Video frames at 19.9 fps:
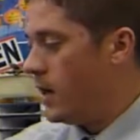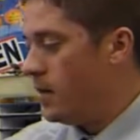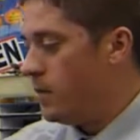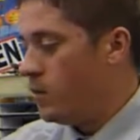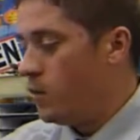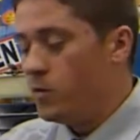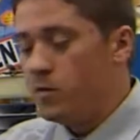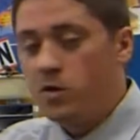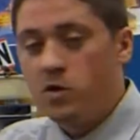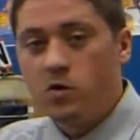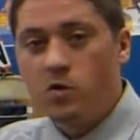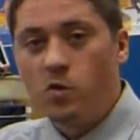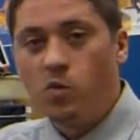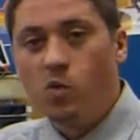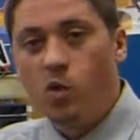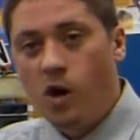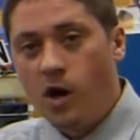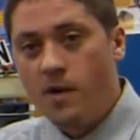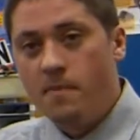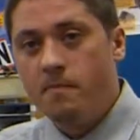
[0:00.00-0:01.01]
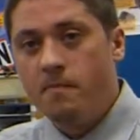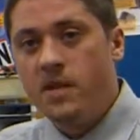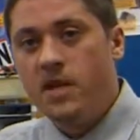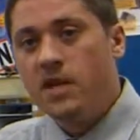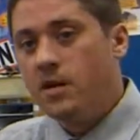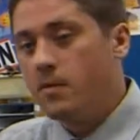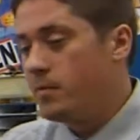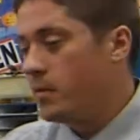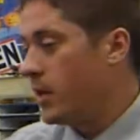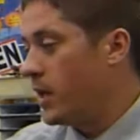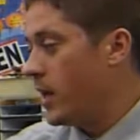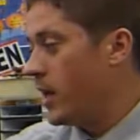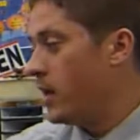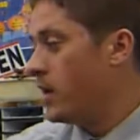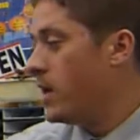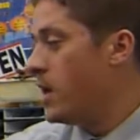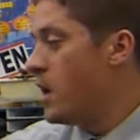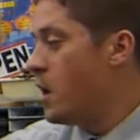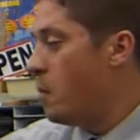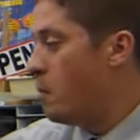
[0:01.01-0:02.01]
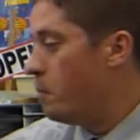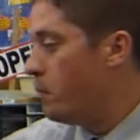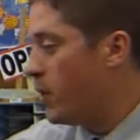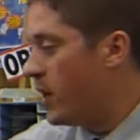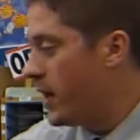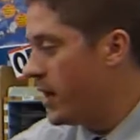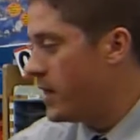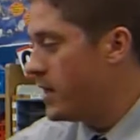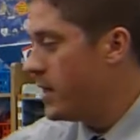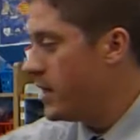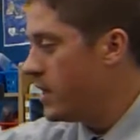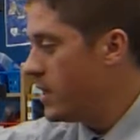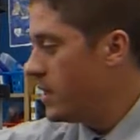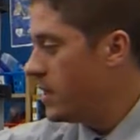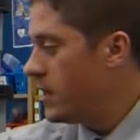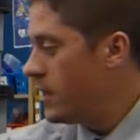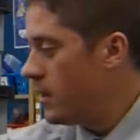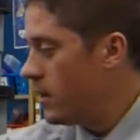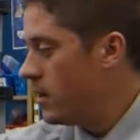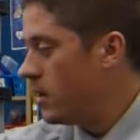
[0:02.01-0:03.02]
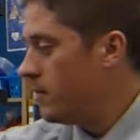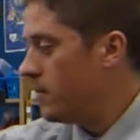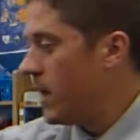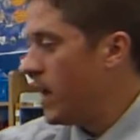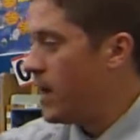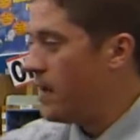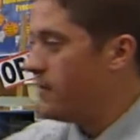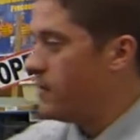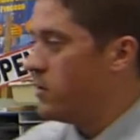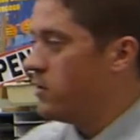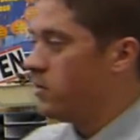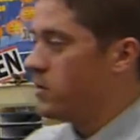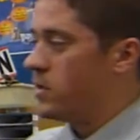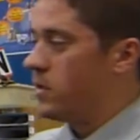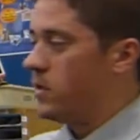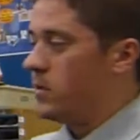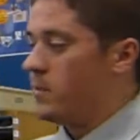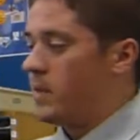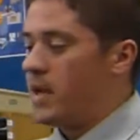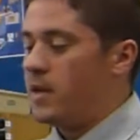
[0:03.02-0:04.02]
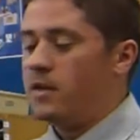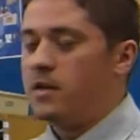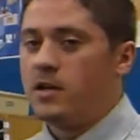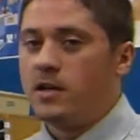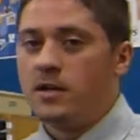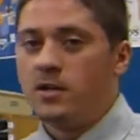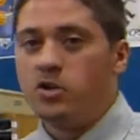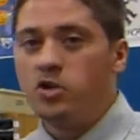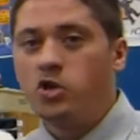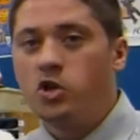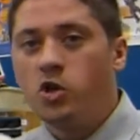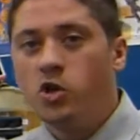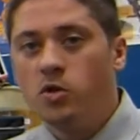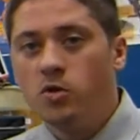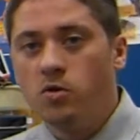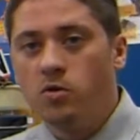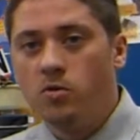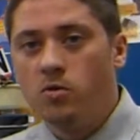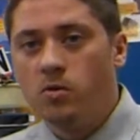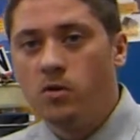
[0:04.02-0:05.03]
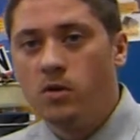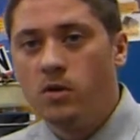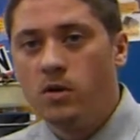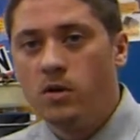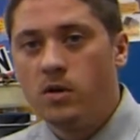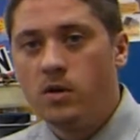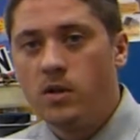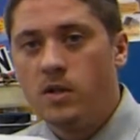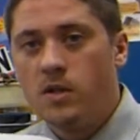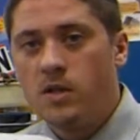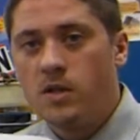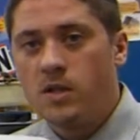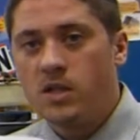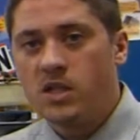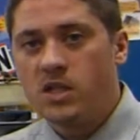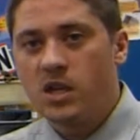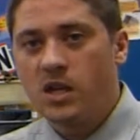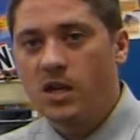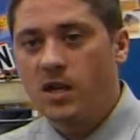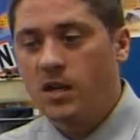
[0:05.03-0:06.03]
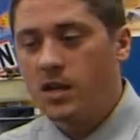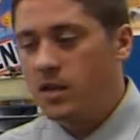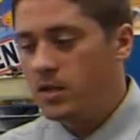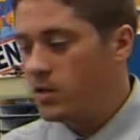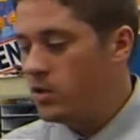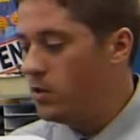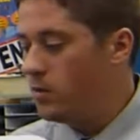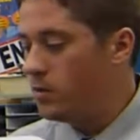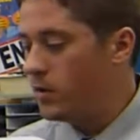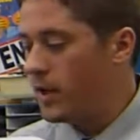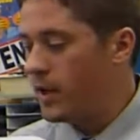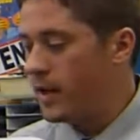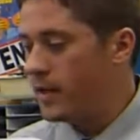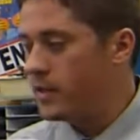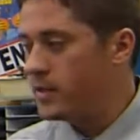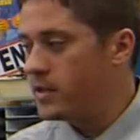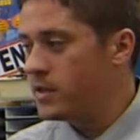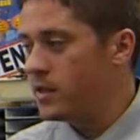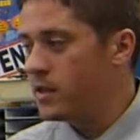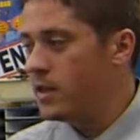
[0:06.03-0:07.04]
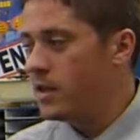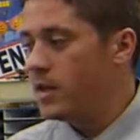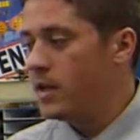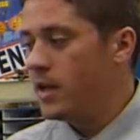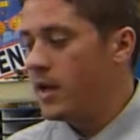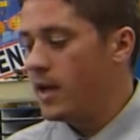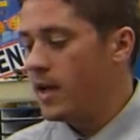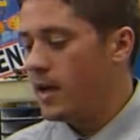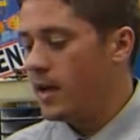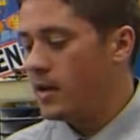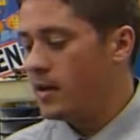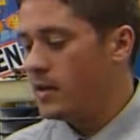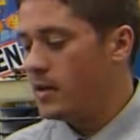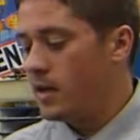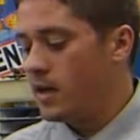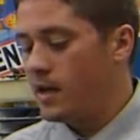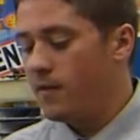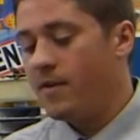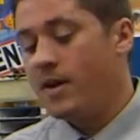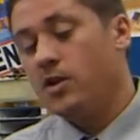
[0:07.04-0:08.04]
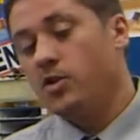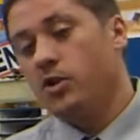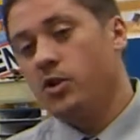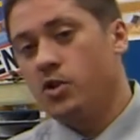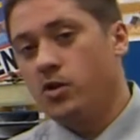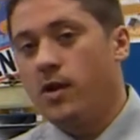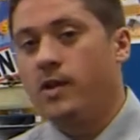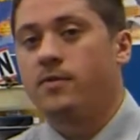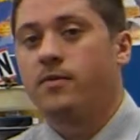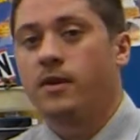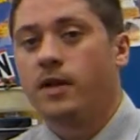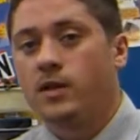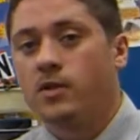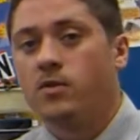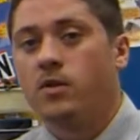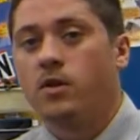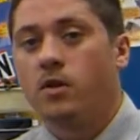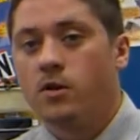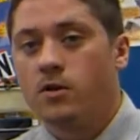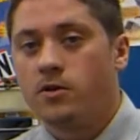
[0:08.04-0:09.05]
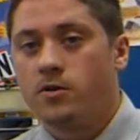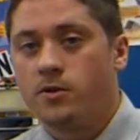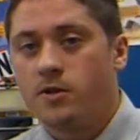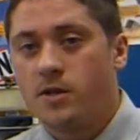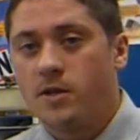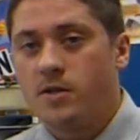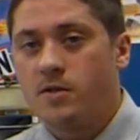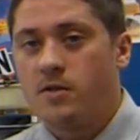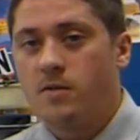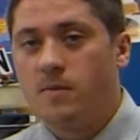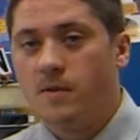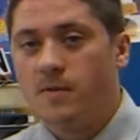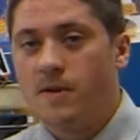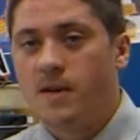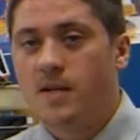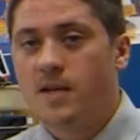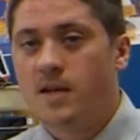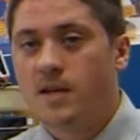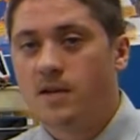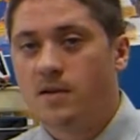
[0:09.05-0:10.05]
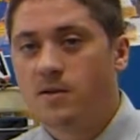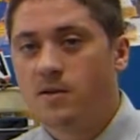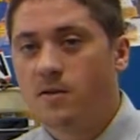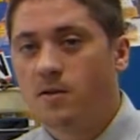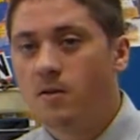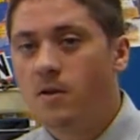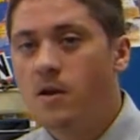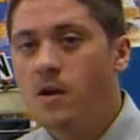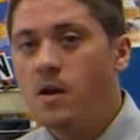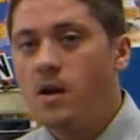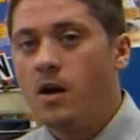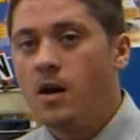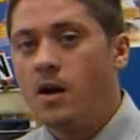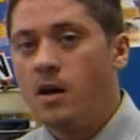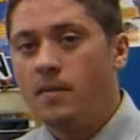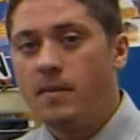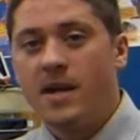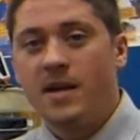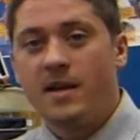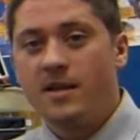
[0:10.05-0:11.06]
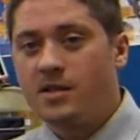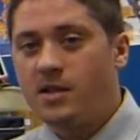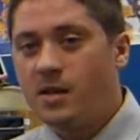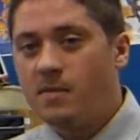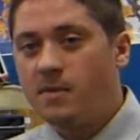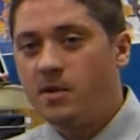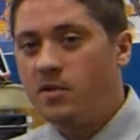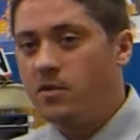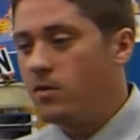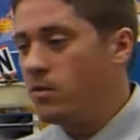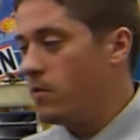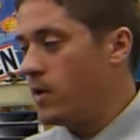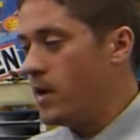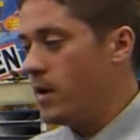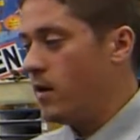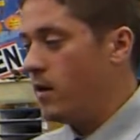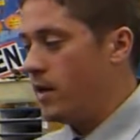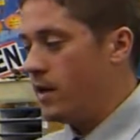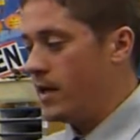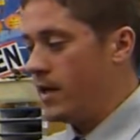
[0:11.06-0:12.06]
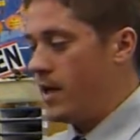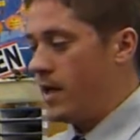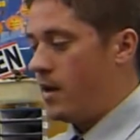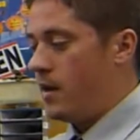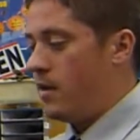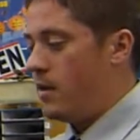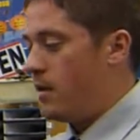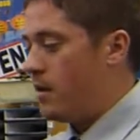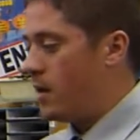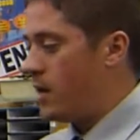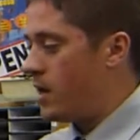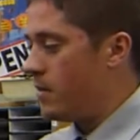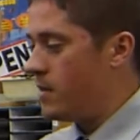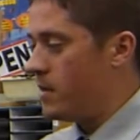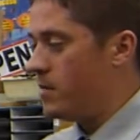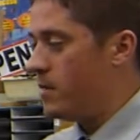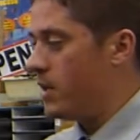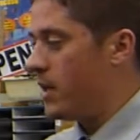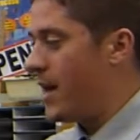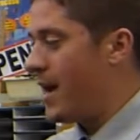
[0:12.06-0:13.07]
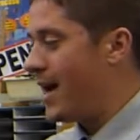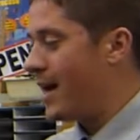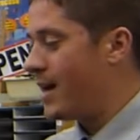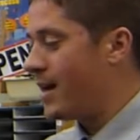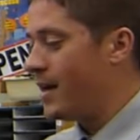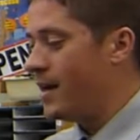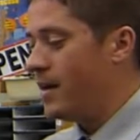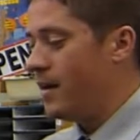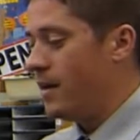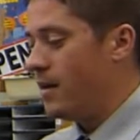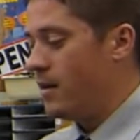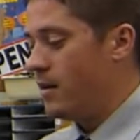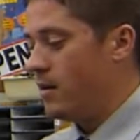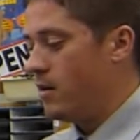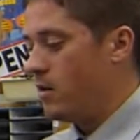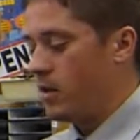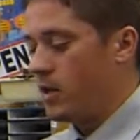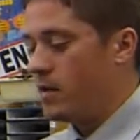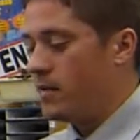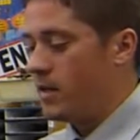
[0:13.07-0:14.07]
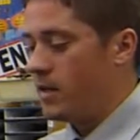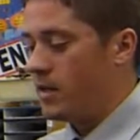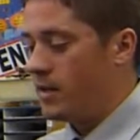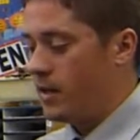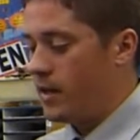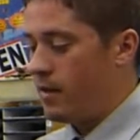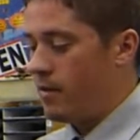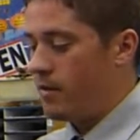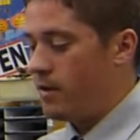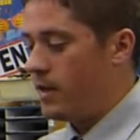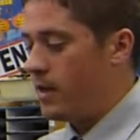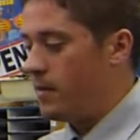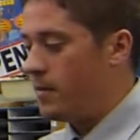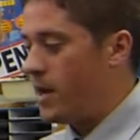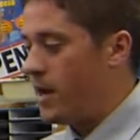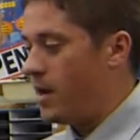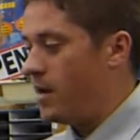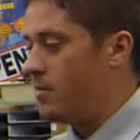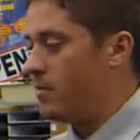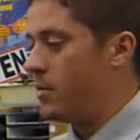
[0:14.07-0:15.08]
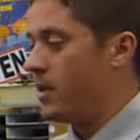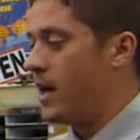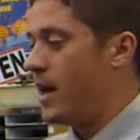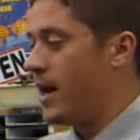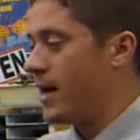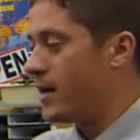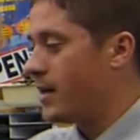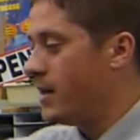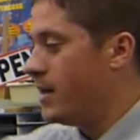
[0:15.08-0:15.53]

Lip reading: would do 1 medium plant. But I've used them and done two plants, and eventually transferring into a larger system if I needed to. And it seemed to do well. Again, come in black, or come in clear, and you got to paint them black.